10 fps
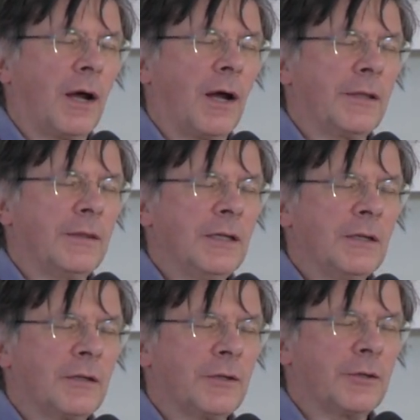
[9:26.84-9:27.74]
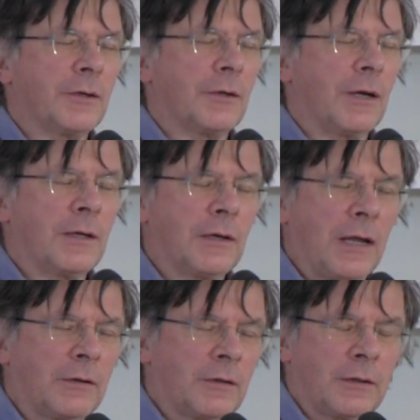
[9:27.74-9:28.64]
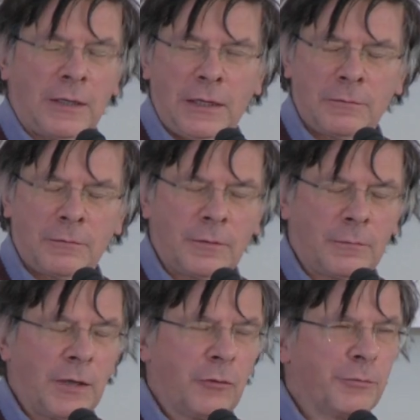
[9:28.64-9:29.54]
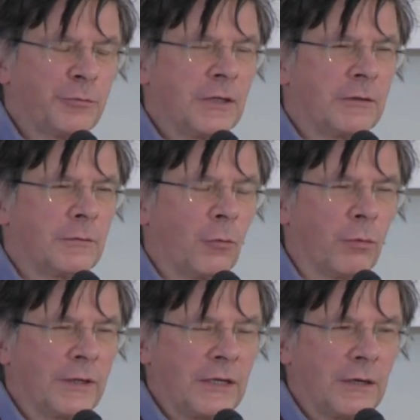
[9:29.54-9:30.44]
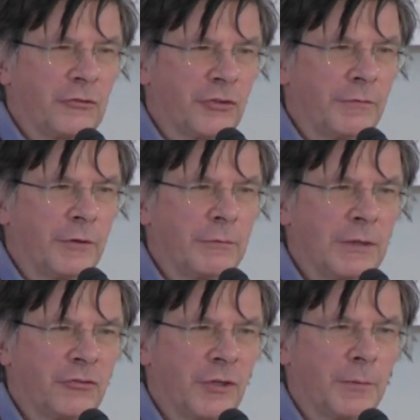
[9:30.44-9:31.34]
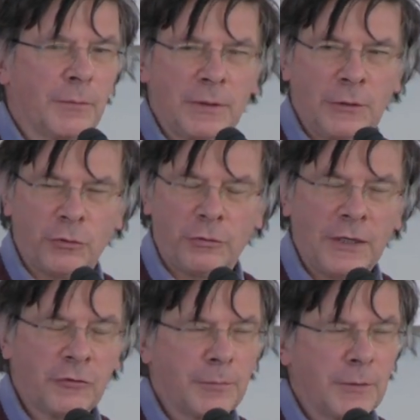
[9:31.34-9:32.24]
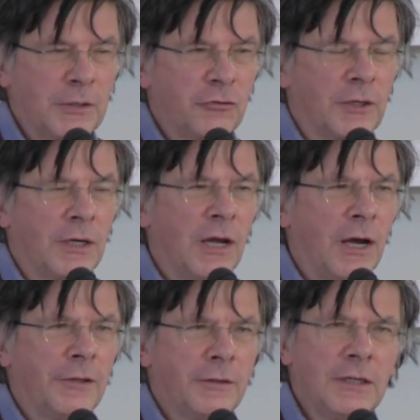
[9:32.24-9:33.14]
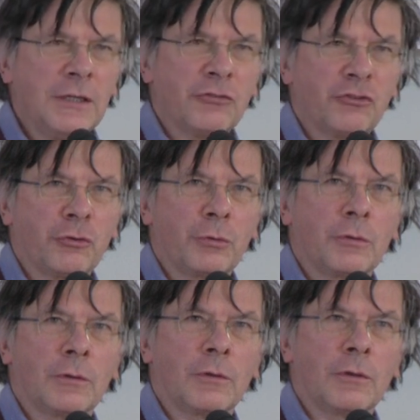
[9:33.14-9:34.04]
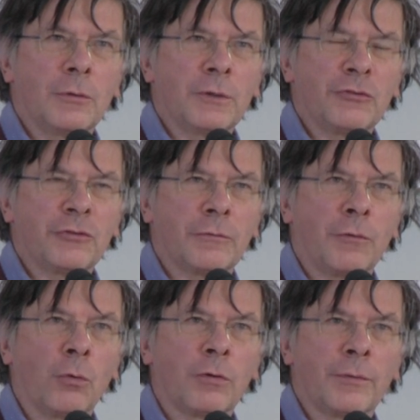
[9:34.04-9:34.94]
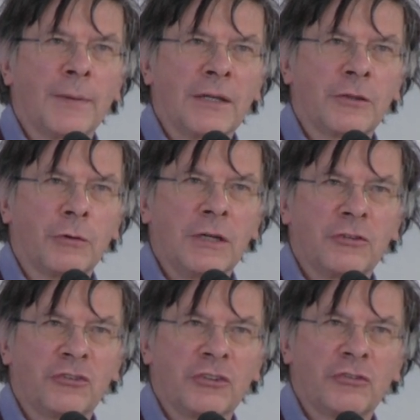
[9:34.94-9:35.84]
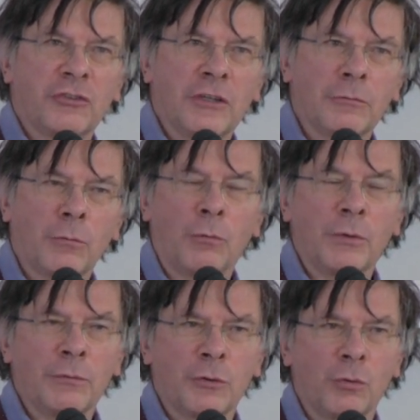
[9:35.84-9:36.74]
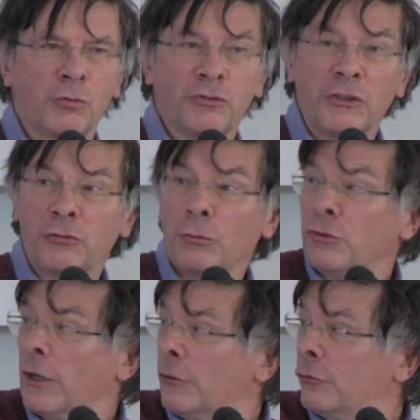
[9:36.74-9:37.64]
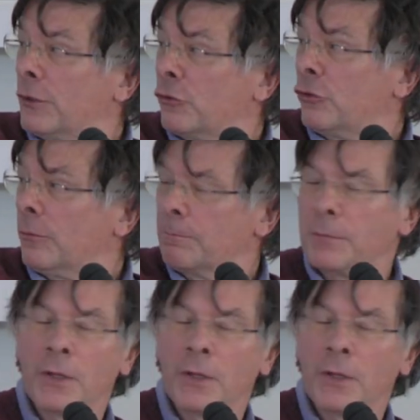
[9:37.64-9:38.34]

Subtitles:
I think, and again, Malcolm's read all the Inklings. I've only read some of them, and he'll correct me immediately. I think it's true that Lewis, of all of them, had the greatest interest in what we would call traditional science fiction.